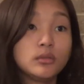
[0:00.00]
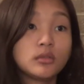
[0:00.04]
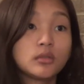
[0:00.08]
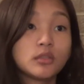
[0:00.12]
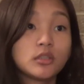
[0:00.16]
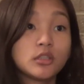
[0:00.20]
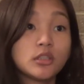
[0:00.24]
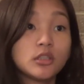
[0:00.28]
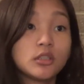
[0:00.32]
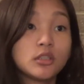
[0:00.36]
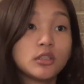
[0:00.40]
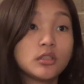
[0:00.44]

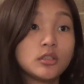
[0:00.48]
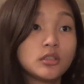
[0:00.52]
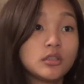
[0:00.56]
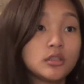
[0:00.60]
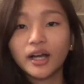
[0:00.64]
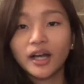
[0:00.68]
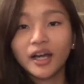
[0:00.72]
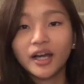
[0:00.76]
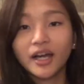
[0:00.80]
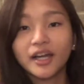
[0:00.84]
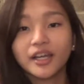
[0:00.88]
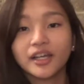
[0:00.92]
Okay.
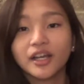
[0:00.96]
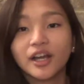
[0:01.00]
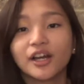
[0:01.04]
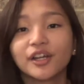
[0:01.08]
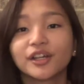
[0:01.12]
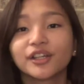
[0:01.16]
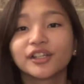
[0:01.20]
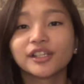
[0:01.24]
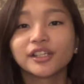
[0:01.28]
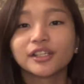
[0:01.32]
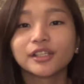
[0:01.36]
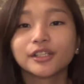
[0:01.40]
I
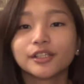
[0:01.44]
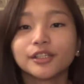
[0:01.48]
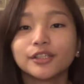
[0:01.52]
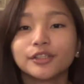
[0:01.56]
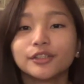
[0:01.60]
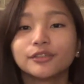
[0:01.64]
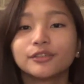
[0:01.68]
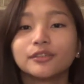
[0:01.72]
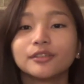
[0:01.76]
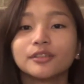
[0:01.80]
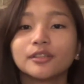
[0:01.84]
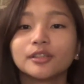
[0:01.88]
honestly
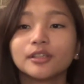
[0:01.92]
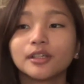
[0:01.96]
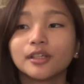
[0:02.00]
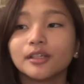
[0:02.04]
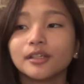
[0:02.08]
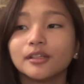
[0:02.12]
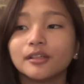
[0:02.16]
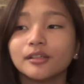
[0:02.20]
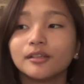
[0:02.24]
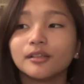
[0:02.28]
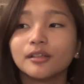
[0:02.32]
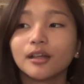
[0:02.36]

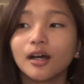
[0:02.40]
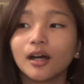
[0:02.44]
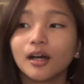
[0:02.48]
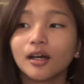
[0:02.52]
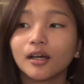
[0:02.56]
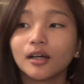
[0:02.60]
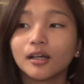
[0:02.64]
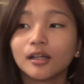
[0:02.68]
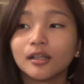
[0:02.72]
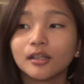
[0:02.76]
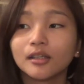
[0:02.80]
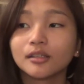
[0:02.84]
did
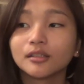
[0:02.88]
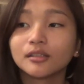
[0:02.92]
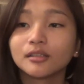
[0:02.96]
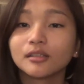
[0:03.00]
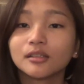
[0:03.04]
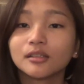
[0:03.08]
not.